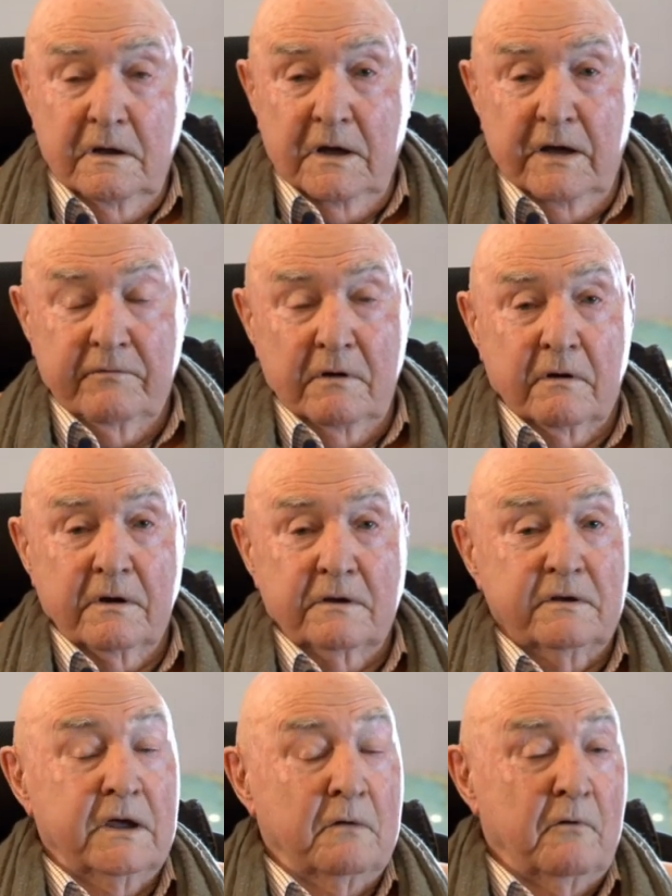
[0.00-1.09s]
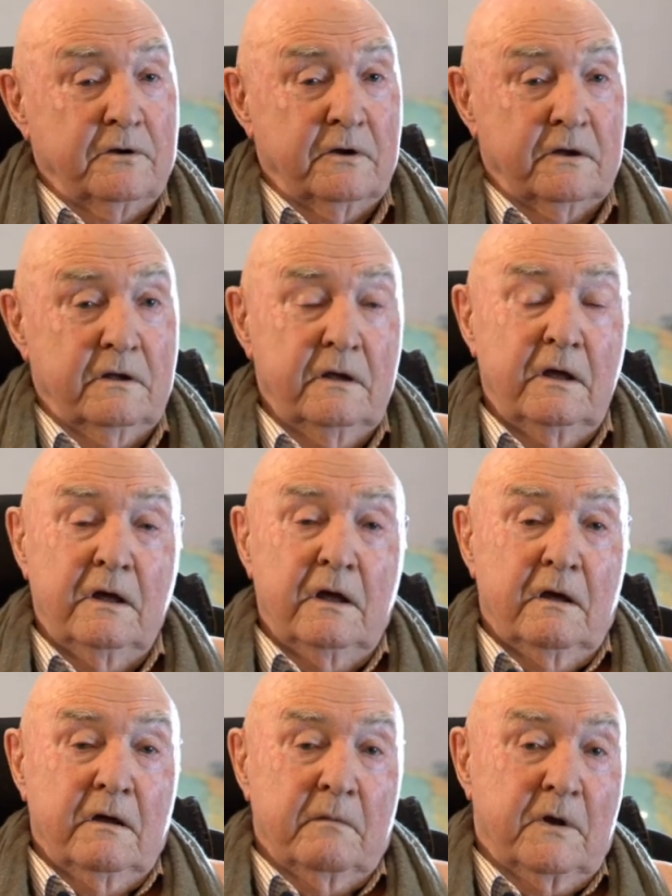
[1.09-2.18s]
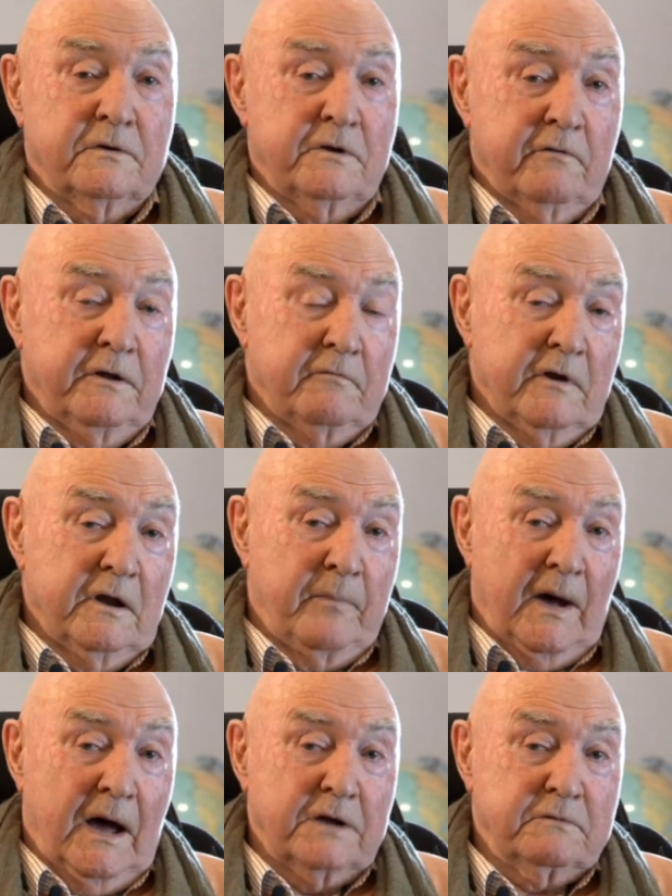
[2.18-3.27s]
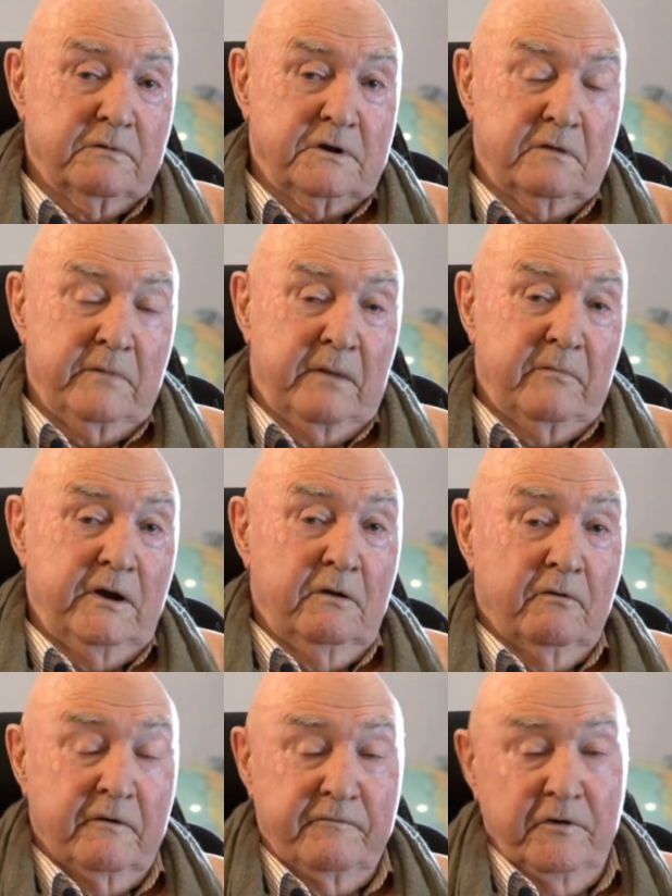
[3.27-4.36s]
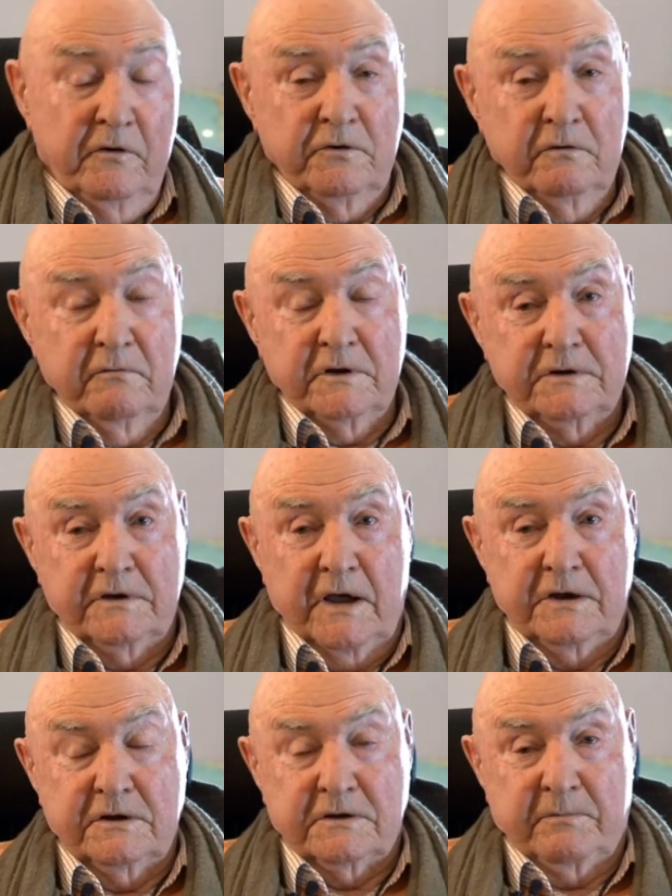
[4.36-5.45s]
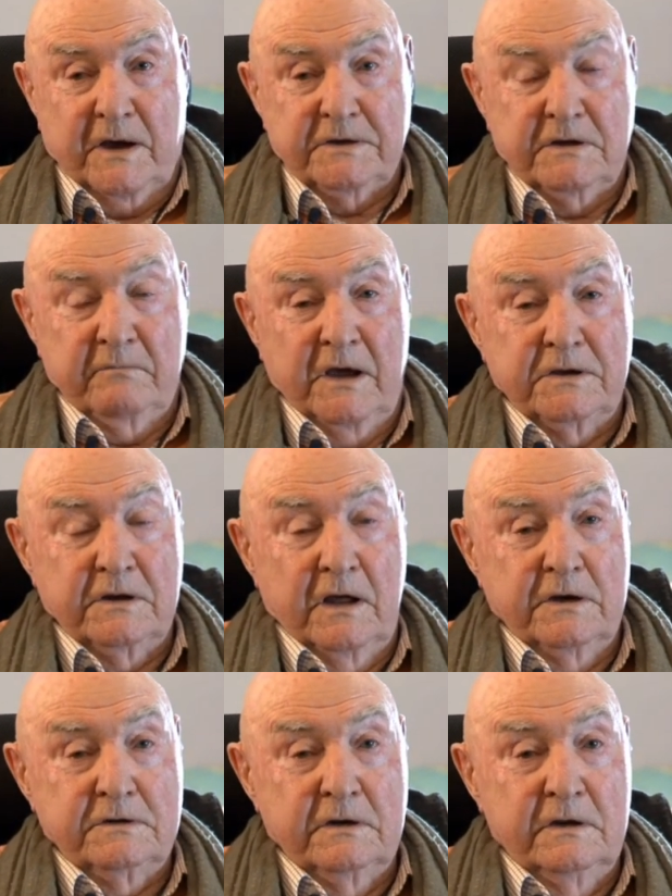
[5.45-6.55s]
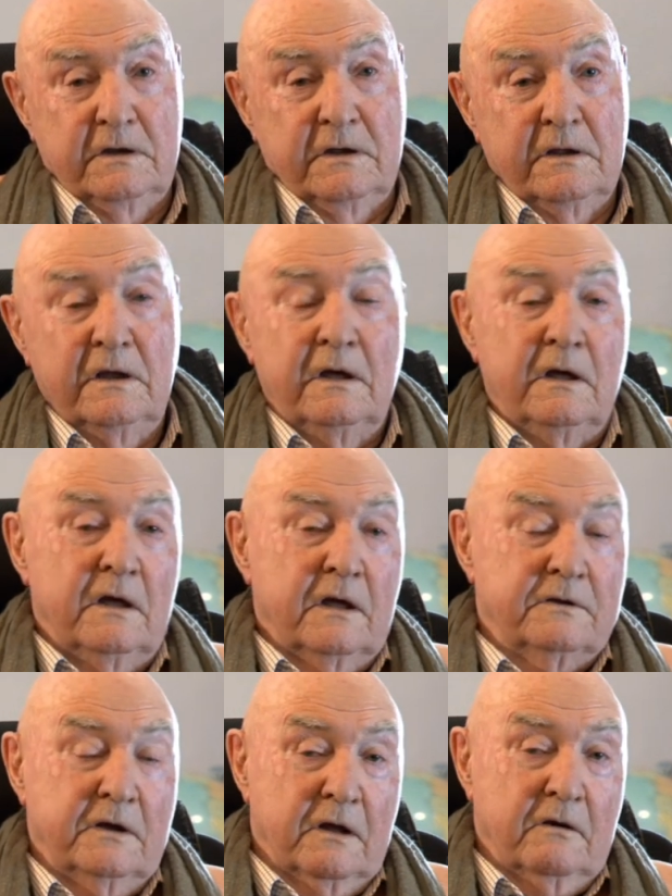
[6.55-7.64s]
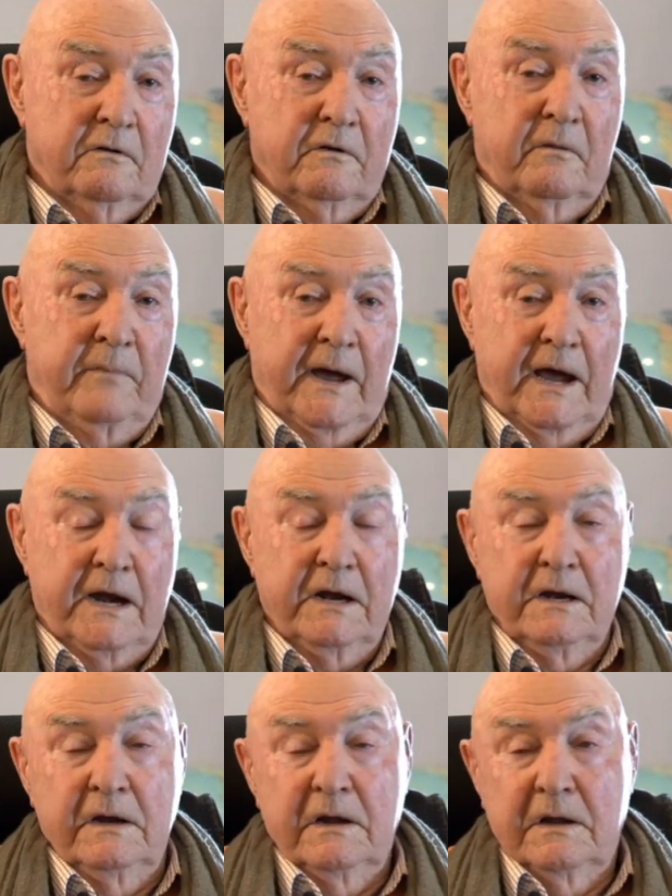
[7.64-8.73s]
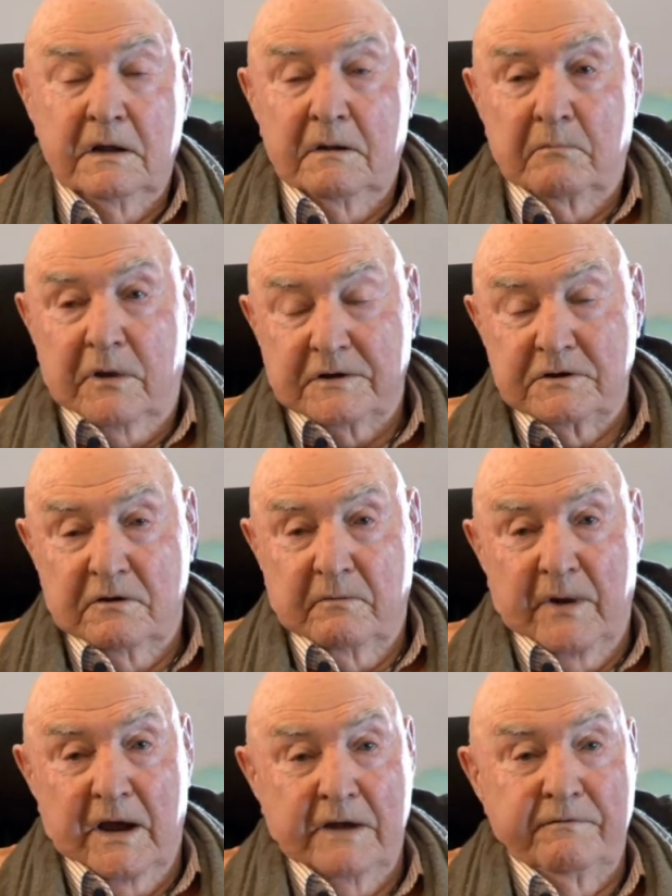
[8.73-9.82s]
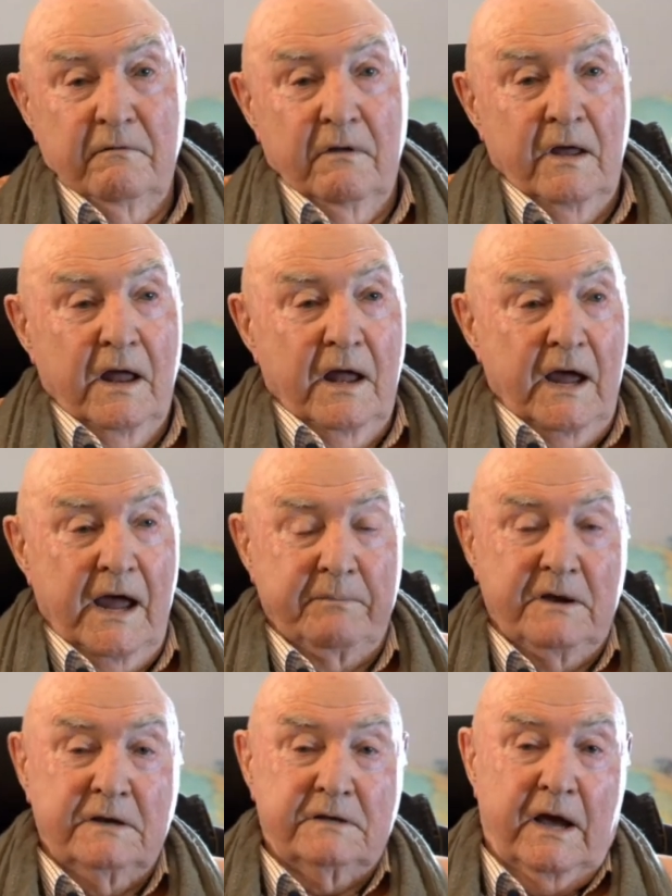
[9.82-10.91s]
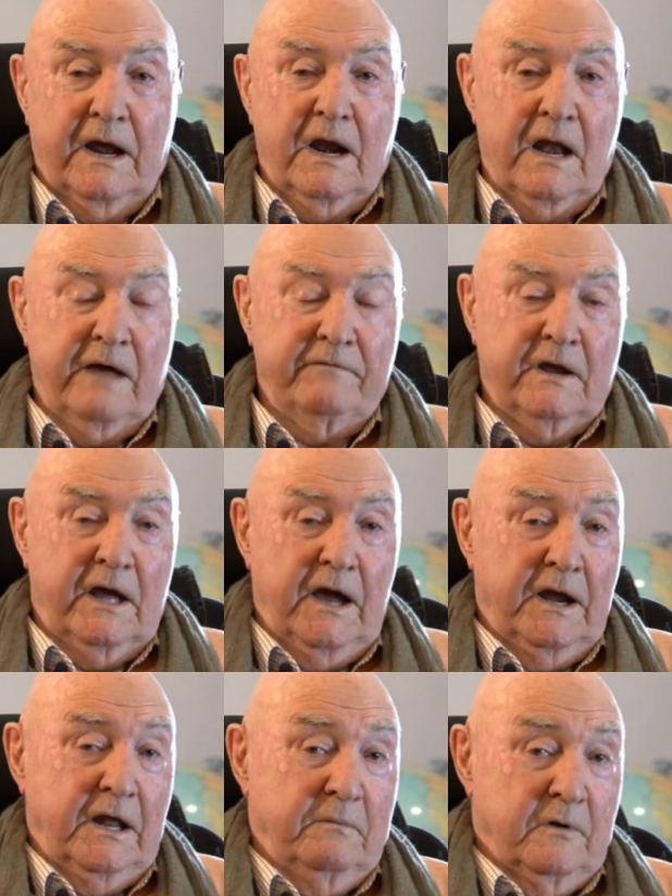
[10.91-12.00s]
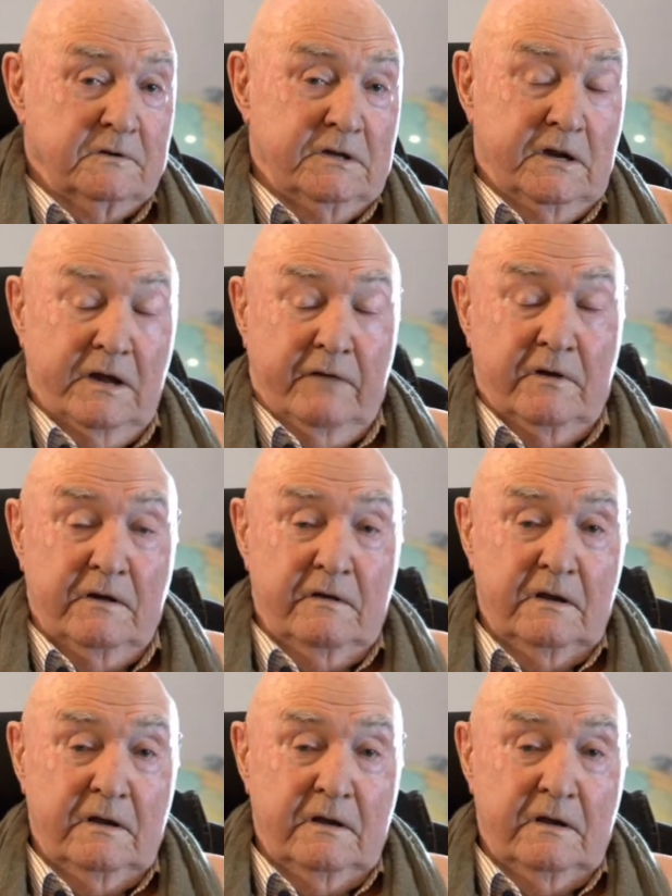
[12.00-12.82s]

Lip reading: Have a look and see and watch it. Because you're either in the past, which is memory, or the future, which is anticipation, imagination. It's either good or bad, pleasant or painful, happy, sad, loving, hating, positive, negative.